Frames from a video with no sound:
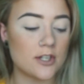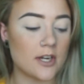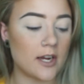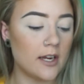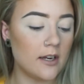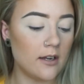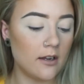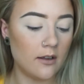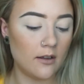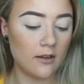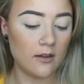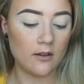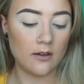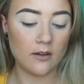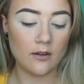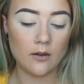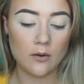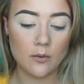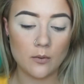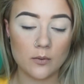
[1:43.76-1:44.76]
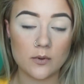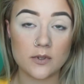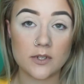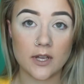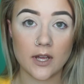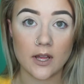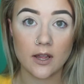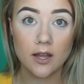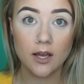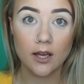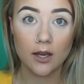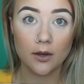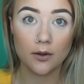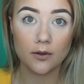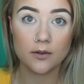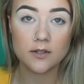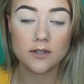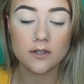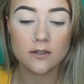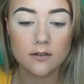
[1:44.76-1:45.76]
shade. We'll see how that
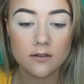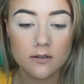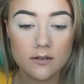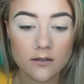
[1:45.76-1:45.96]
goes.